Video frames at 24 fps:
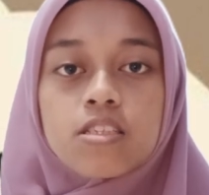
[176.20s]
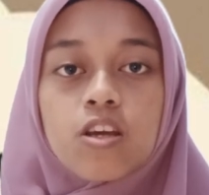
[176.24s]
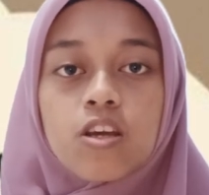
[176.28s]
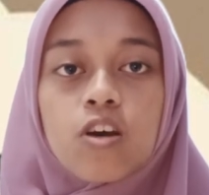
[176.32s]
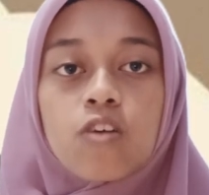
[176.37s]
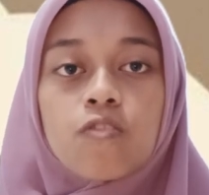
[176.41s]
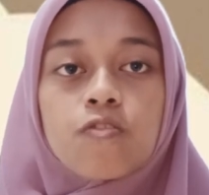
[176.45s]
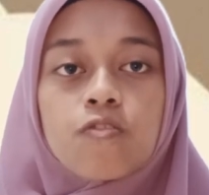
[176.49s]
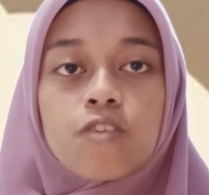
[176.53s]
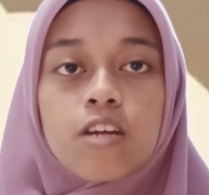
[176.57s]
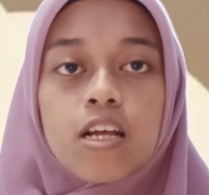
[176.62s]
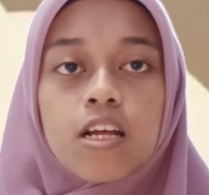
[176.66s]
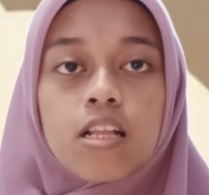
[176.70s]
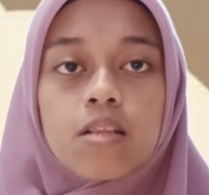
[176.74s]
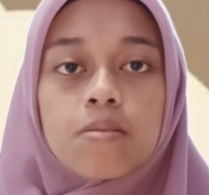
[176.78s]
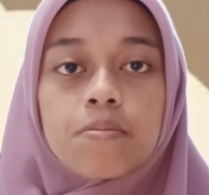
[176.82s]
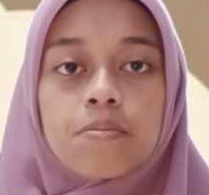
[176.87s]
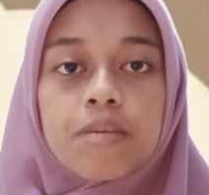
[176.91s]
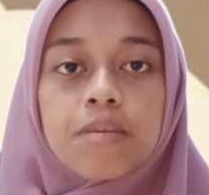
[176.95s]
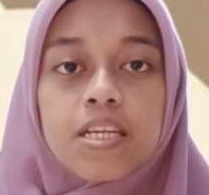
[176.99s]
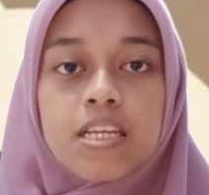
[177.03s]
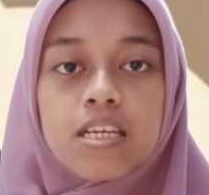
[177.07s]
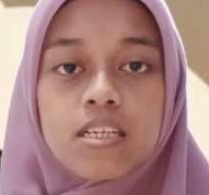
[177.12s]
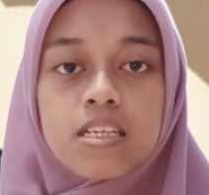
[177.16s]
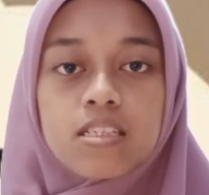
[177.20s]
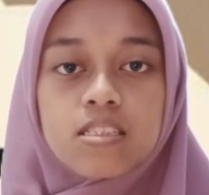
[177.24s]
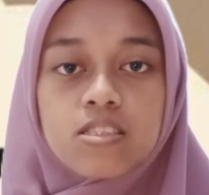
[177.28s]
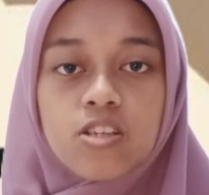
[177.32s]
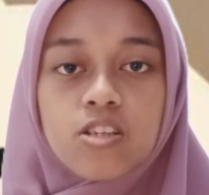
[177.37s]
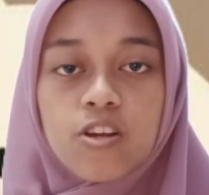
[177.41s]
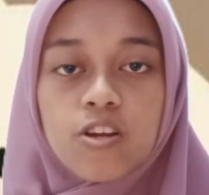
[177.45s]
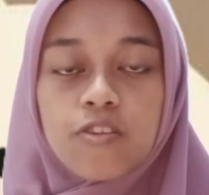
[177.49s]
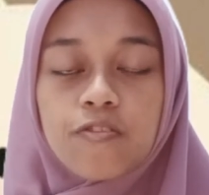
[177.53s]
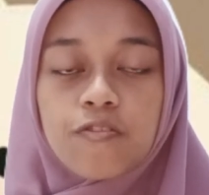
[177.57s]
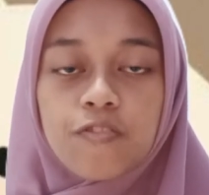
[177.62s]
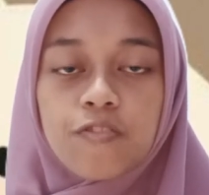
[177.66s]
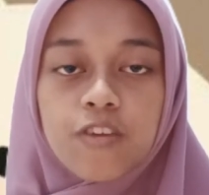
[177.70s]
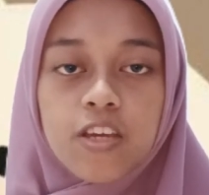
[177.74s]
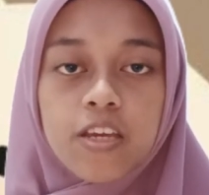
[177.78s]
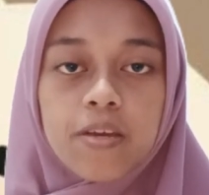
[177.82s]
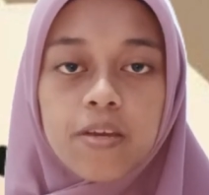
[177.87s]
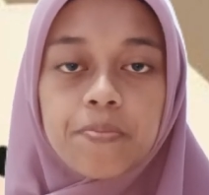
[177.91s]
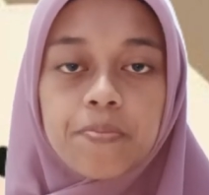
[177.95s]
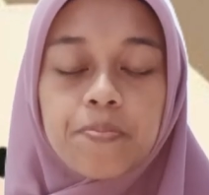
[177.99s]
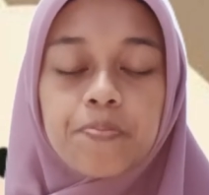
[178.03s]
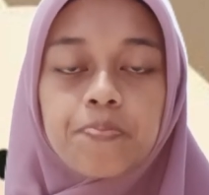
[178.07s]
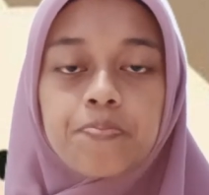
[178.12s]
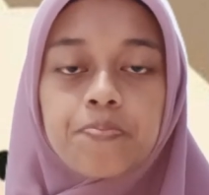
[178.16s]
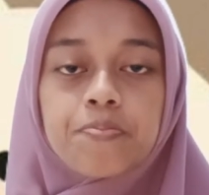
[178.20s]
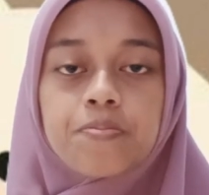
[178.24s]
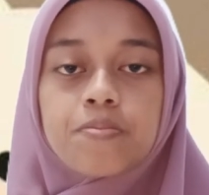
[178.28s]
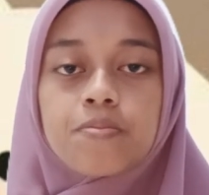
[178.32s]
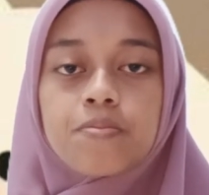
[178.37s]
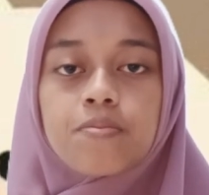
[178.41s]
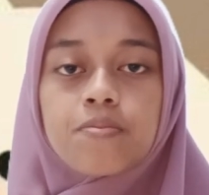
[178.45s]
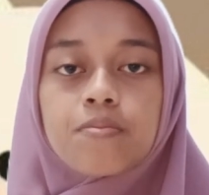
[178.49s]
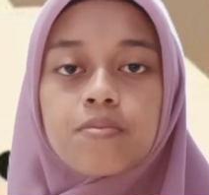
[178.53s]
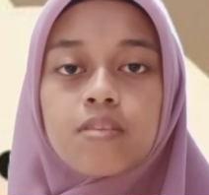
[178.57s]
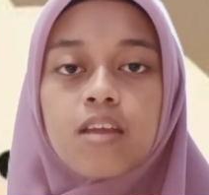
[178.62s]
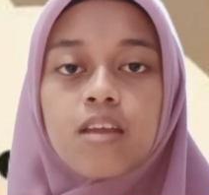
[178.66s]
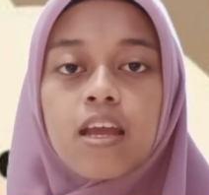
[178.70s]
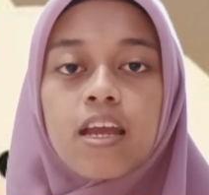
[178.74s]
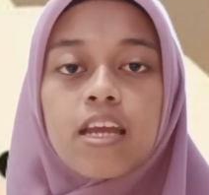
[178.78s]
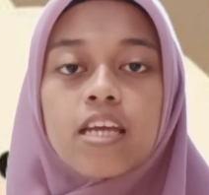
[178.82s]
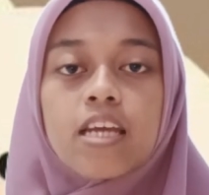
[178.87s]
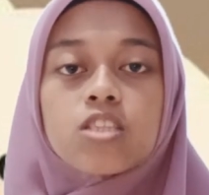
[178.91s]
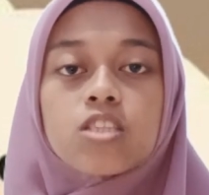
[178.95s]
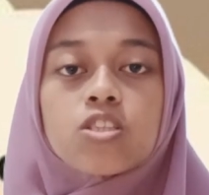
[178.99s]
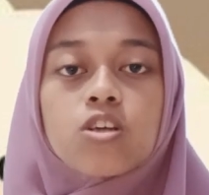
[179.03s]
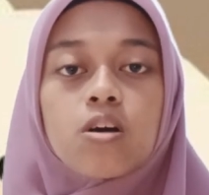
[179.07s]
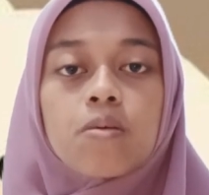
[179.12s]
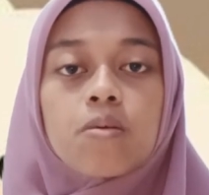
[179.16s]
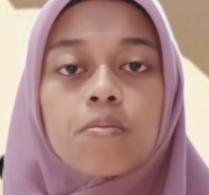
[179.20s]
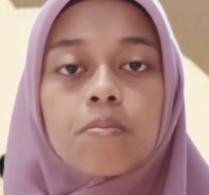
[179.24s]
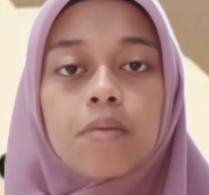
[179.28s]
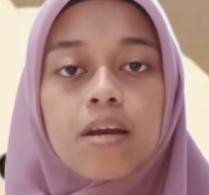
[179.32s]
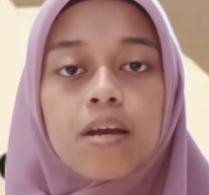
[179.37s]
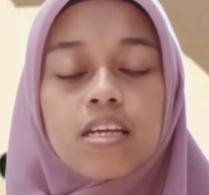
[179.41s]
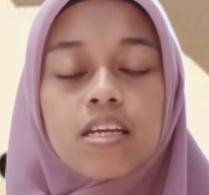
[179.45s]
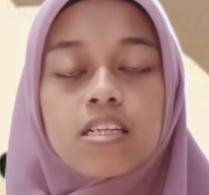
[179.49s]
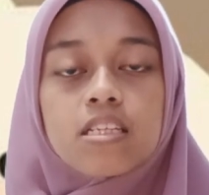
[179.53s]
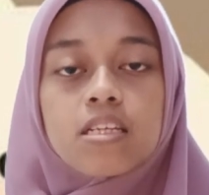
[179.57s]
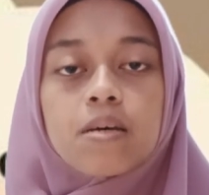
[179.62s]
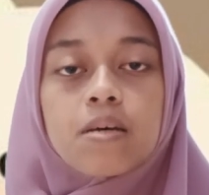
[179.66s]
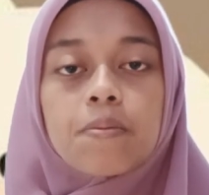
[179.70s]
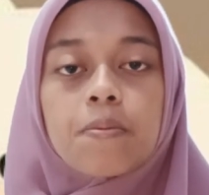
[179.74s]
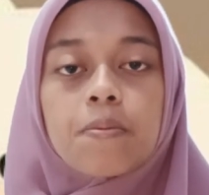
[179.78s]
overall meaning conveyed. It combines the